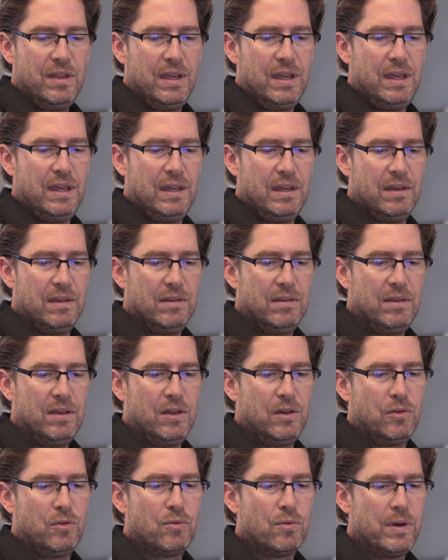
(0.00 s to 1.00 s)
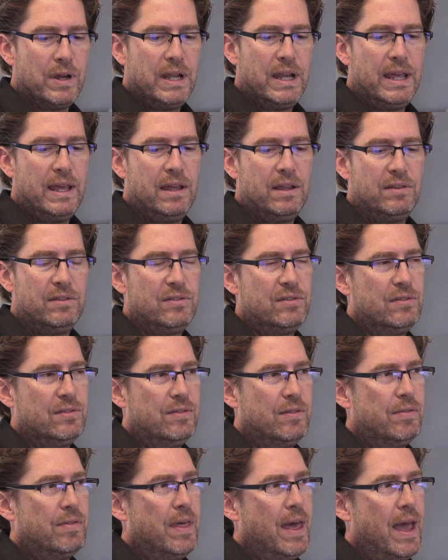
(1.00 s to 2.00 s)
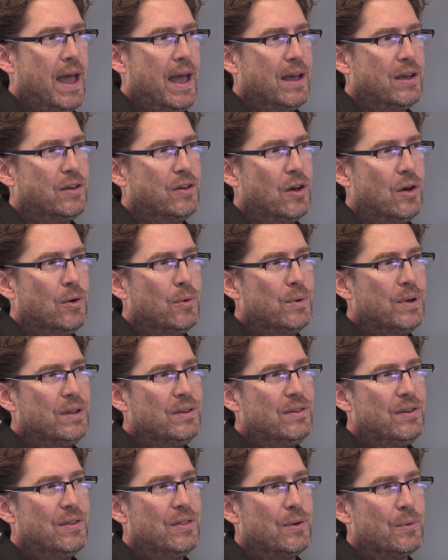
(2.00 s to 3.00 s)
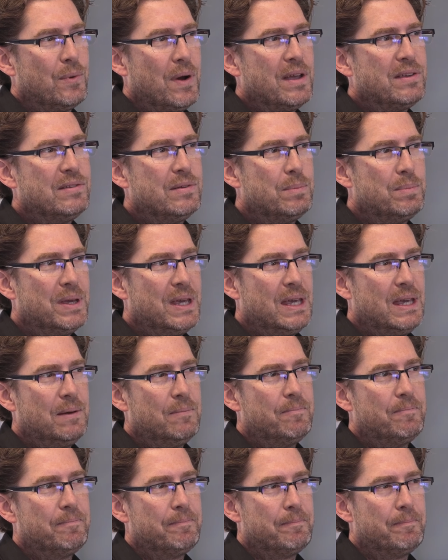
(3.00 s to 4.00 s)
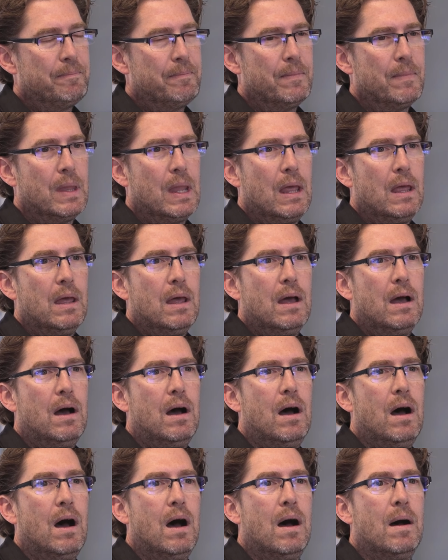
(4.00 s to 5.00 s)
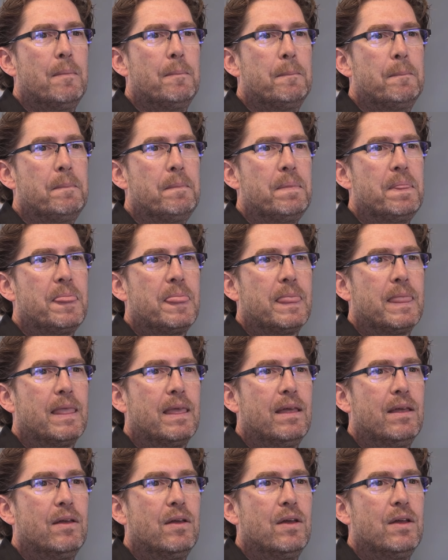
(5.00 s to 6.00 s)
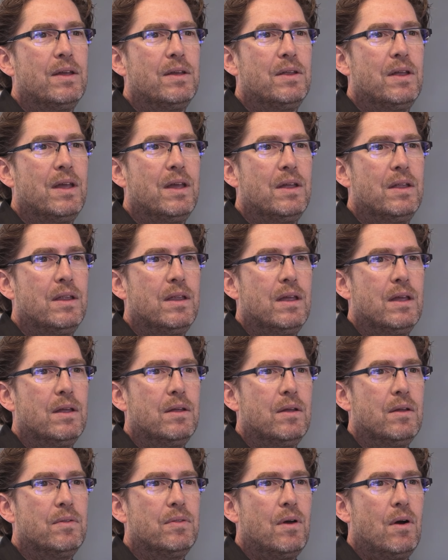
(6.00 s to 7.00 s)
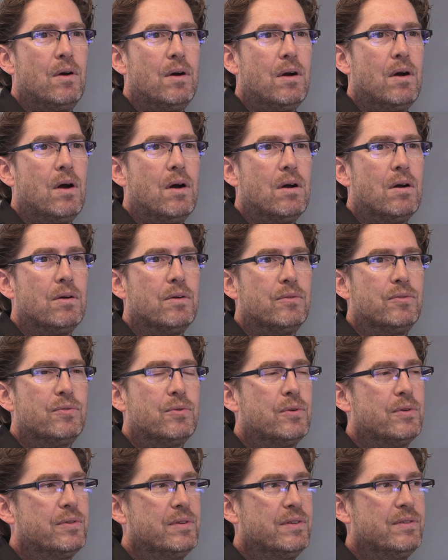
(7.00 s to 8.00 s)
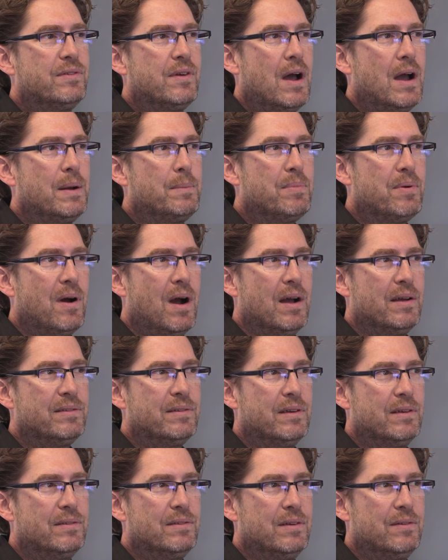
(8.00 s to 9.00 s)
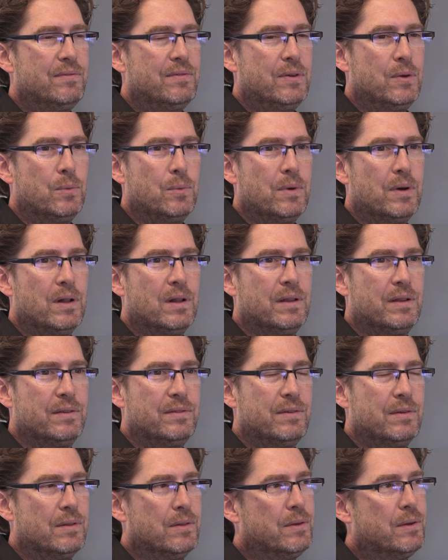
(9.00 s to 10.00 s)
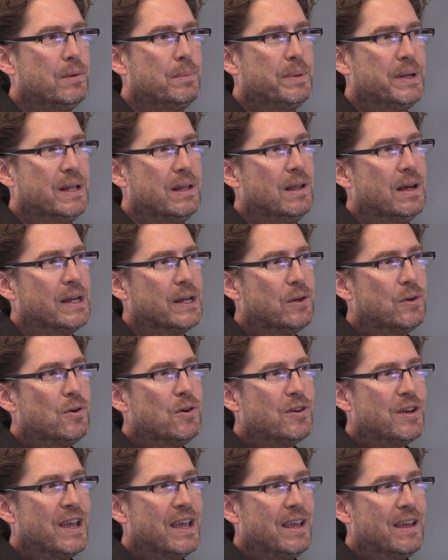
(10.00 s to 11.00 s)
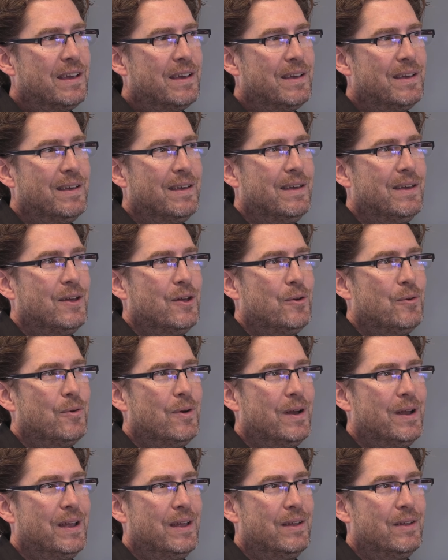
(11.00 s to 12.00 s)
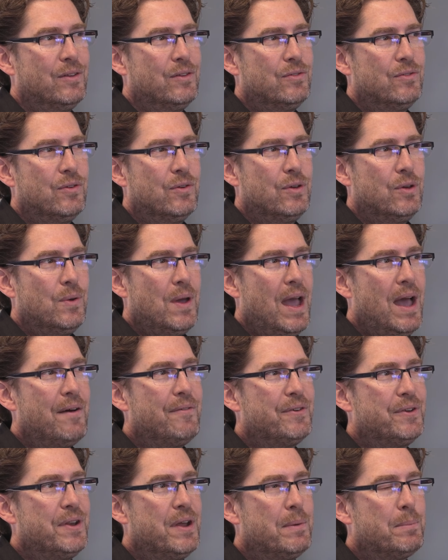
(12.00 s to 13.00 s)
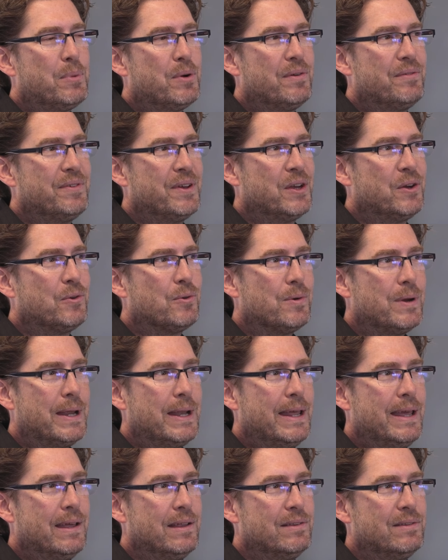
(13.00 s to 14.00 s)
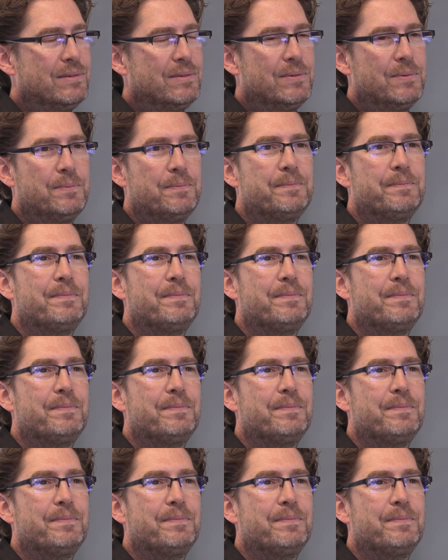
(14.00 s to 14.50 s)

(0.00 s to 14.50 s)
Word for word: the ingredients that go into the recipe. Um, it, it, it, our, our, sort of design process, if you will, is a little bit like cooking, right? So you have a number of ingredients